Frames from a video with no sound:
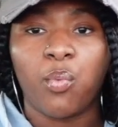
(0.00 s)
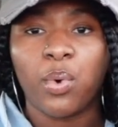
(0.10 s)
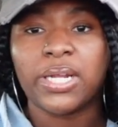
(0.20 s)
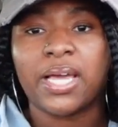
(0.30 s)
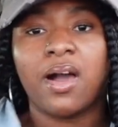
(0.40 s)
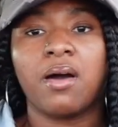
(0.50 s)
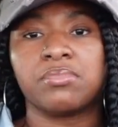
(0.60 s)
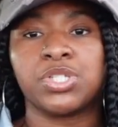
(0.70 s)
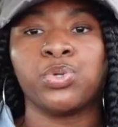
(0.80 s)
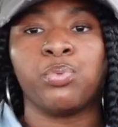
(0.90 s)
when it
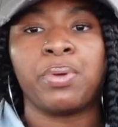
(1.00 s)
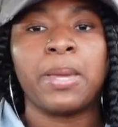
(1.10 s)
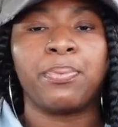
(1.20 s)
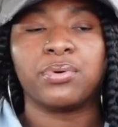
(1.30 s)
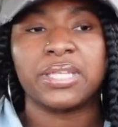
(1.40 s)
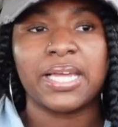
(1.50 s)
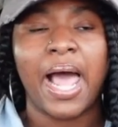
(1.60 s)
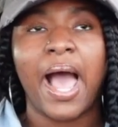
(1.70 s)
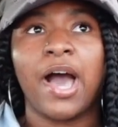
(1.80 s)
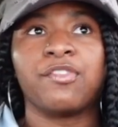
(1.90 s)
comes to people that
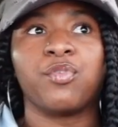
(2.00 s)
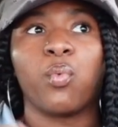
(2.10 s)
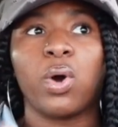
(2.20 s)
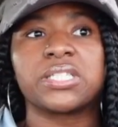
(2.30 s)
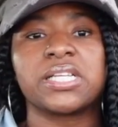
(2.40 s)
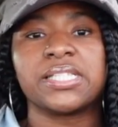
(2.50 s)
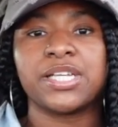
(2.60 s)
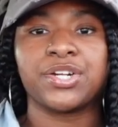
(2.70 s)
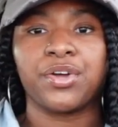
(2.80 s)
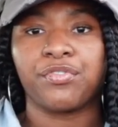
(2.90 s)
I've once
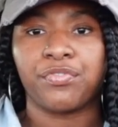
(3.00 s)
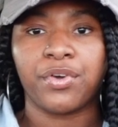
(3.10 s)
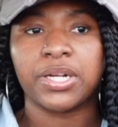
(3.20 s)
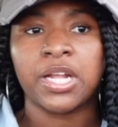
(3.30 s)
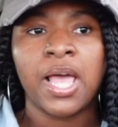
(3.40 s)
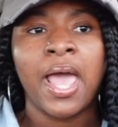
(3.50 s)
considered a friend.